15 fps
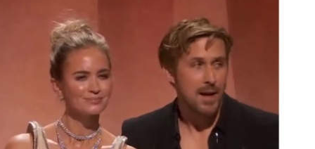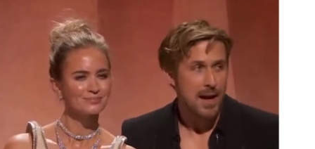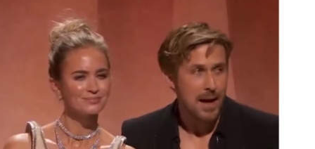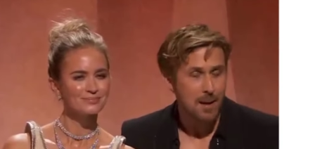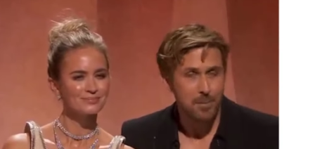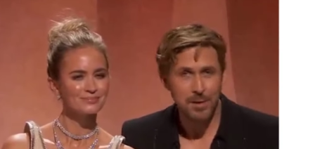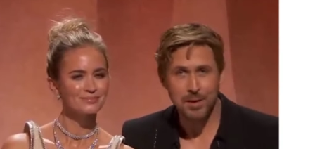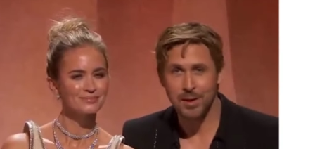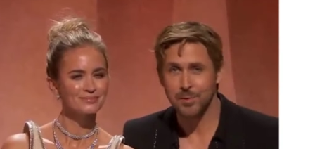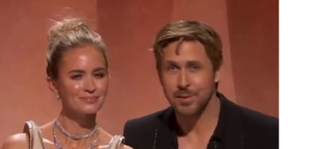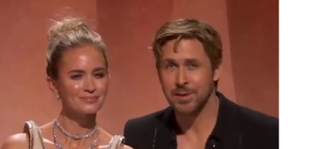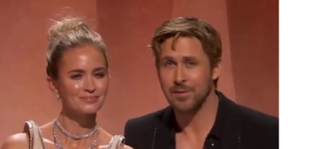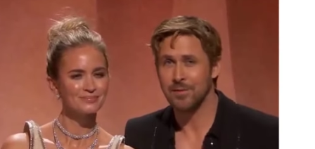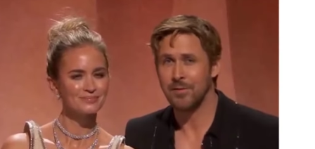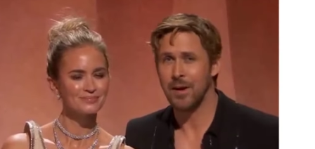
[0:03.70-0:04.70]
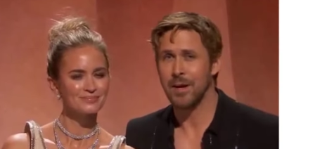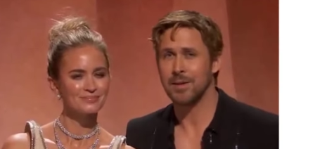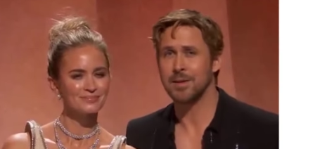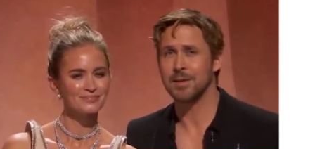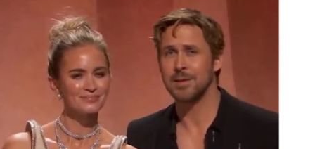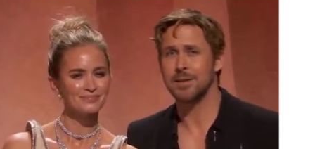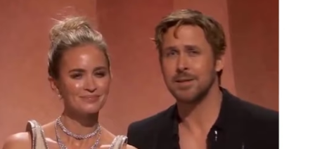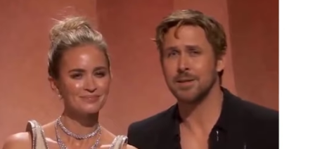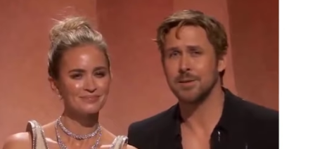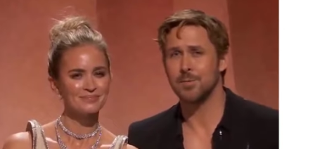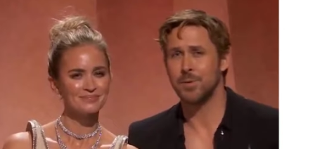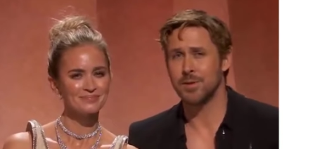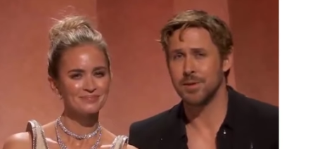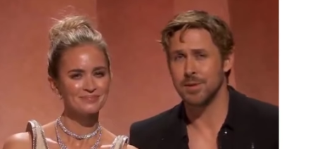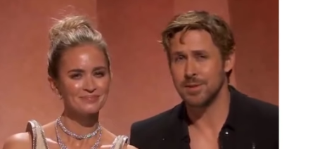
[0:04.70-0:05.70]
Speaker 1: Happy that we can finally uh,
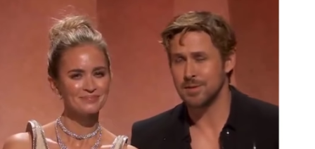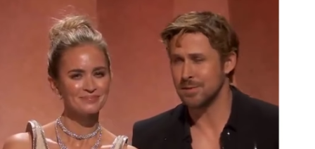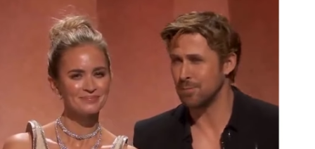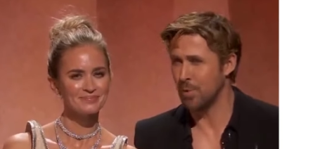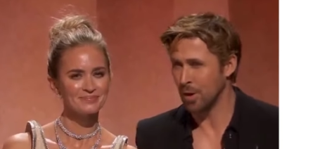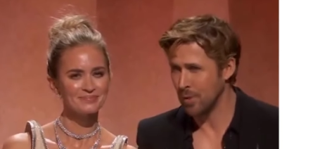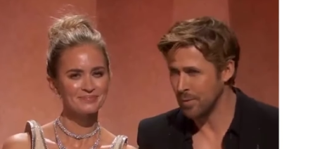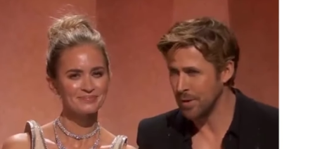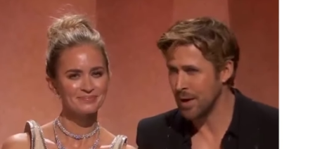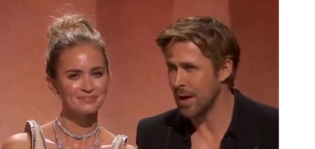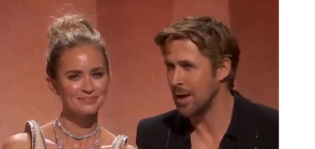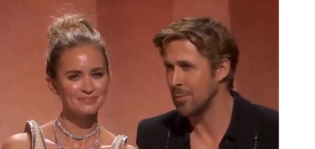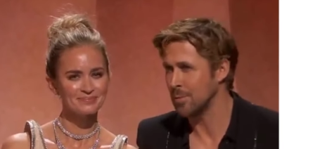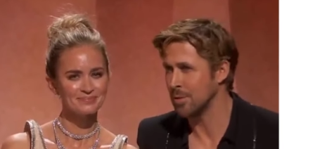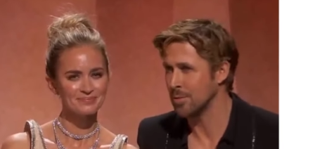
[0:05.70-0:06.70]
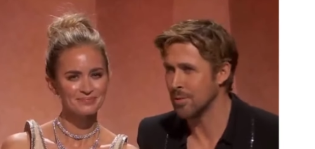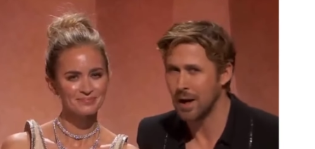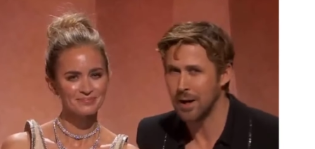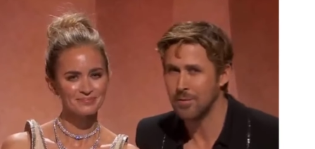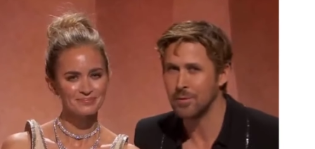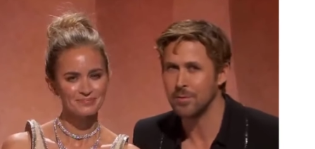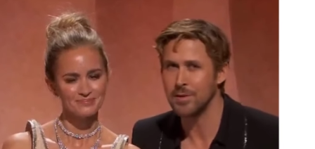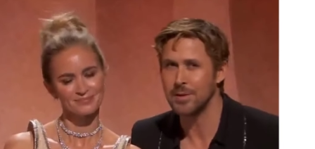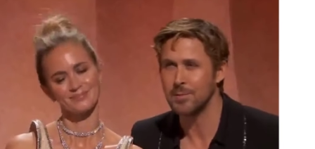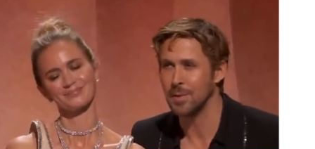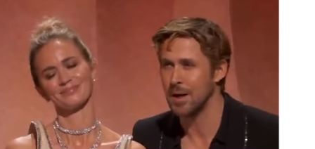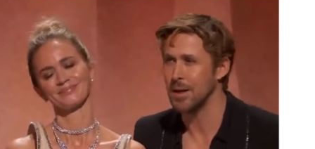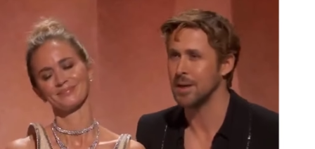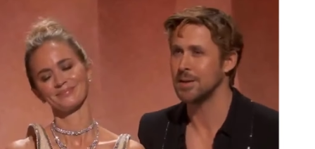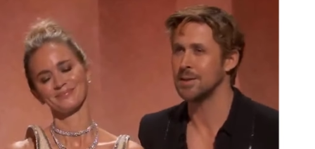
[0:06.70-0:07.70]
put this Barbenheimer rivalry
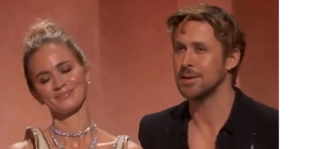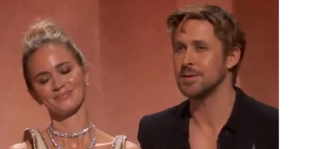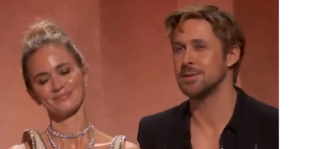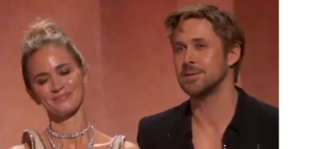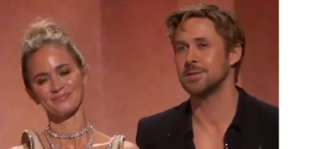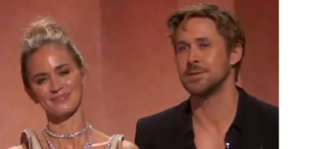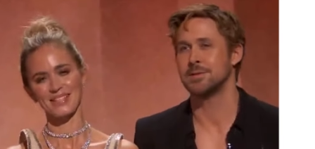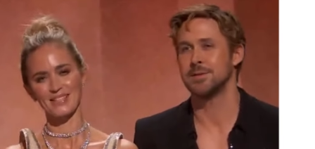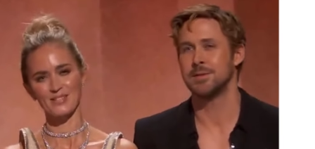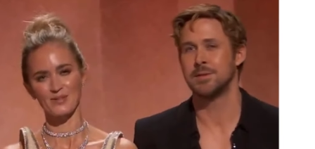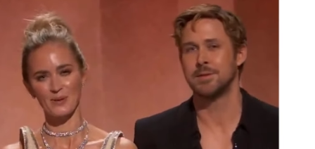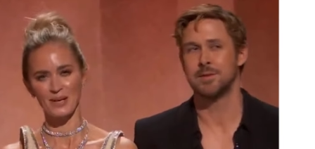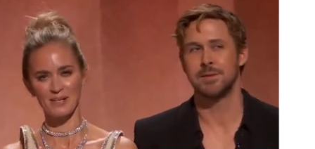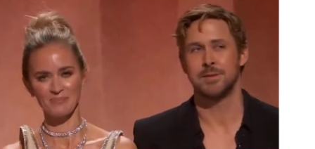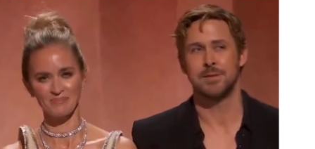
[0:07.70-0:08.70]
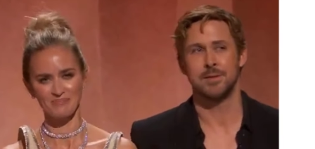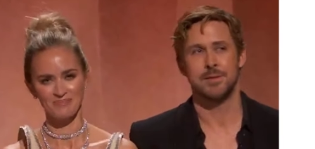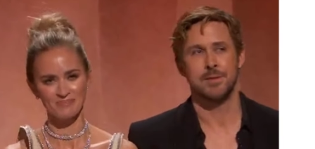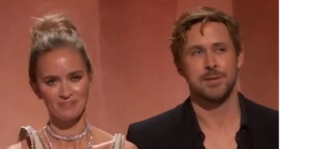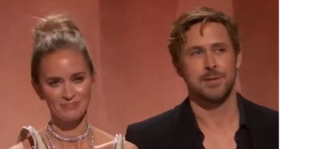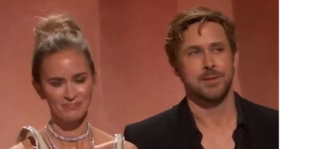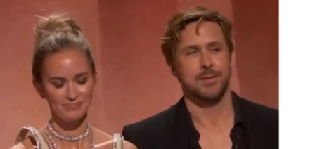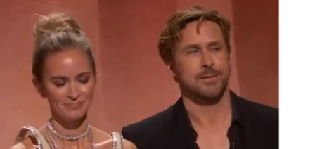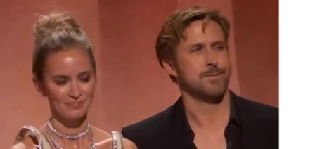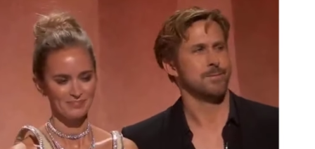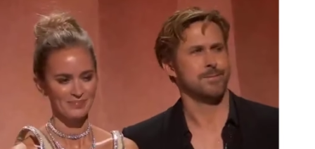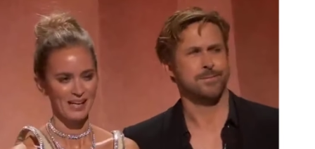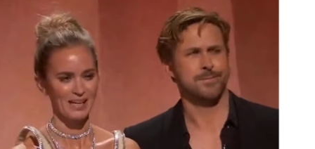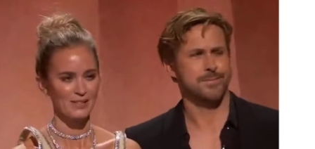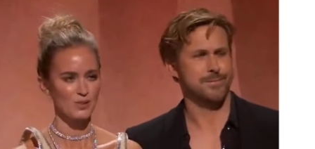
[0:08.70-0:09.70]
behind us.
Speaker 2: That's right.
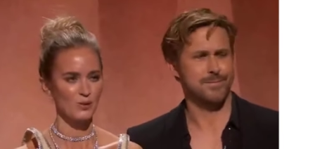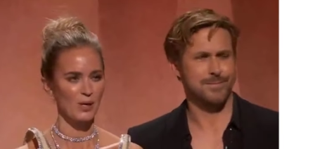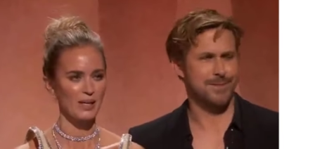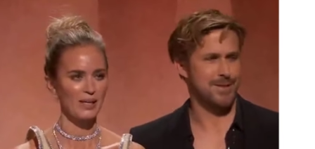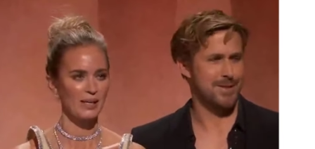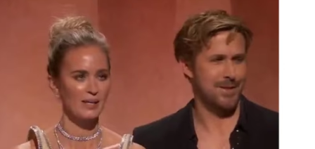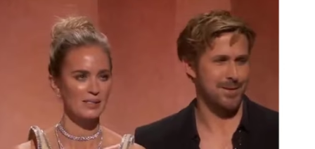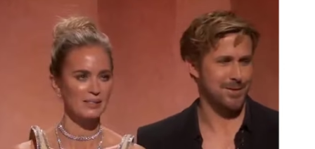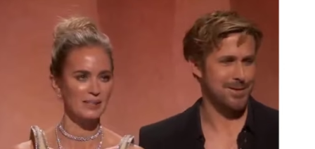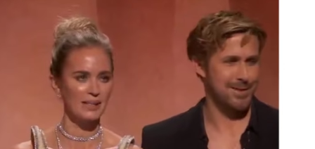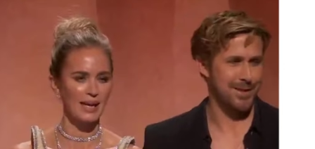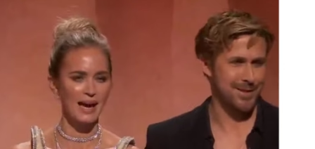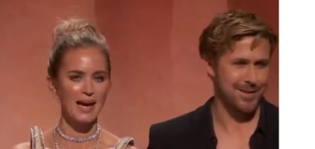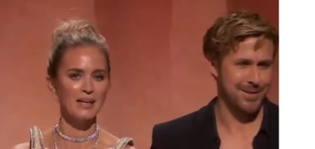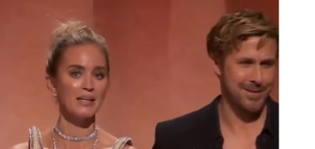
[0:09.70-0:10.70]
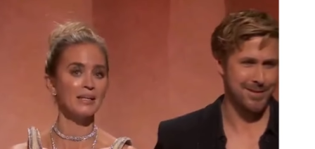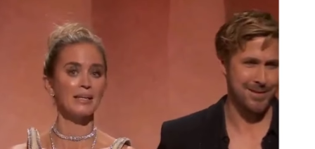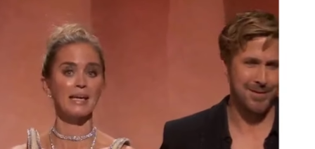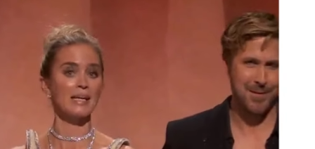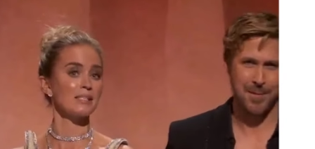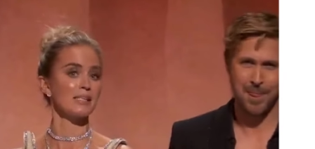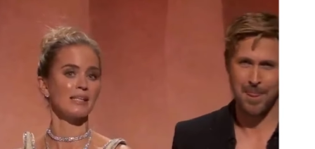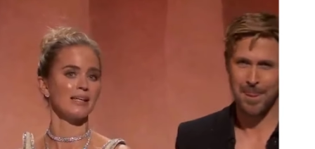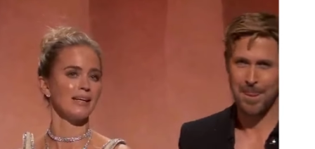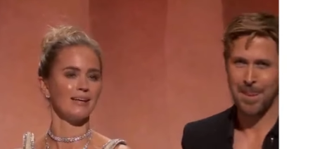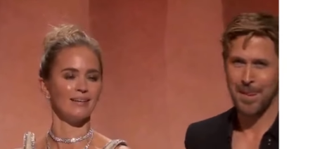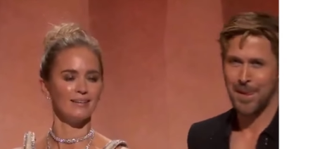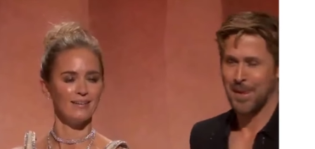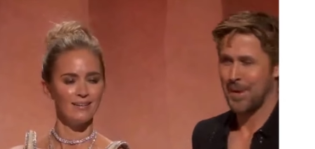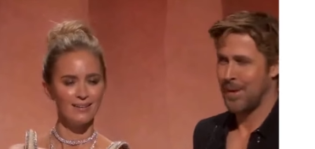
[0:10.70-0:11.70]
That's right. Here's Ken and Kitty.
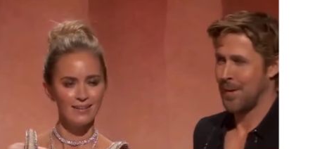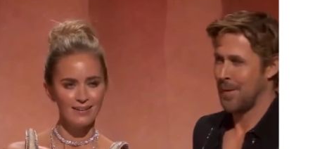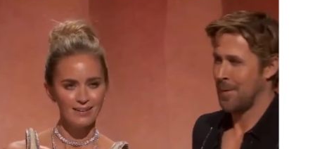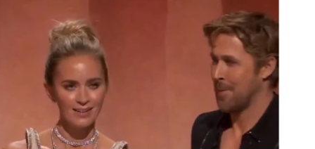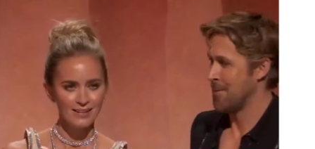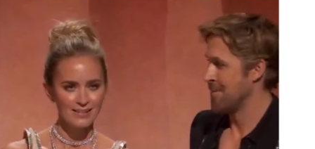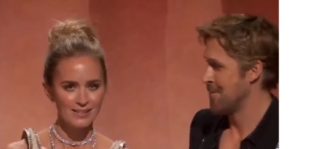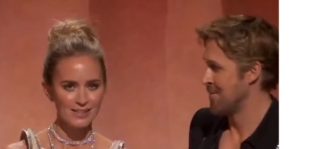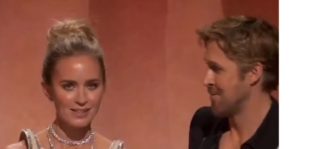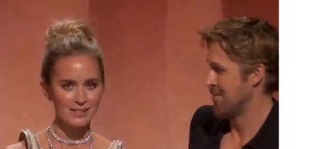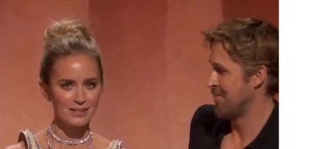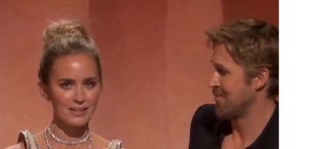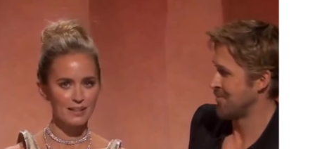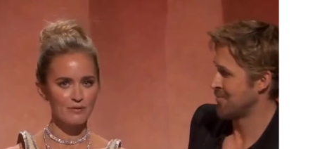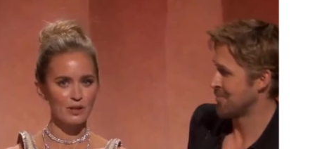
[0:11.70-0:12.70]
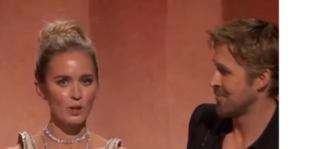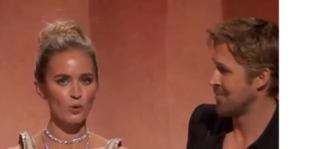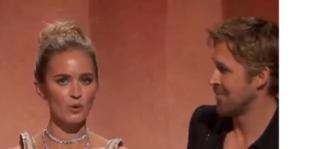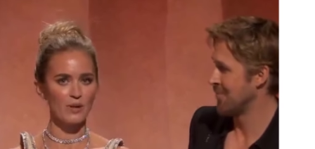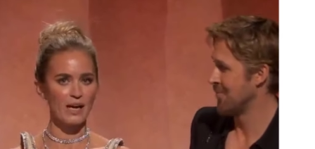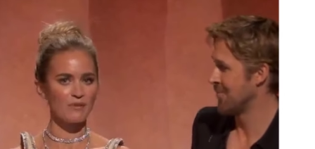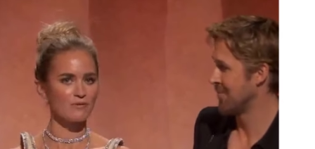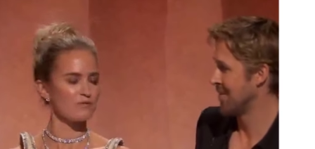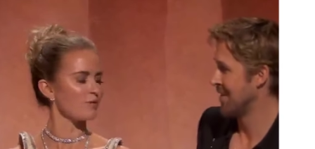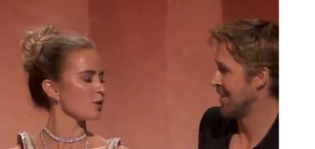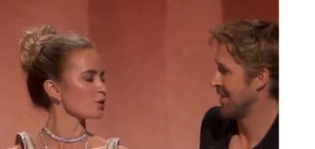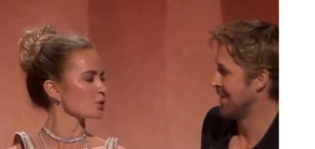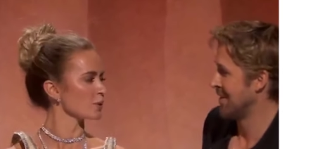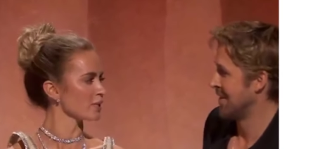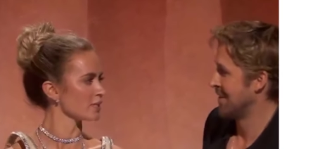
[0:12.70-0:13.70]
Just leaving all that
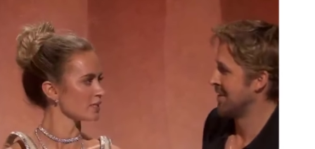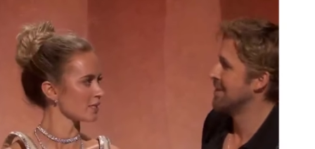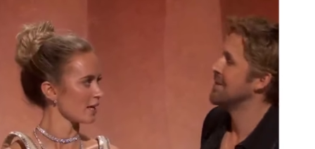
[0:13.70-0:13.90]
fodder in the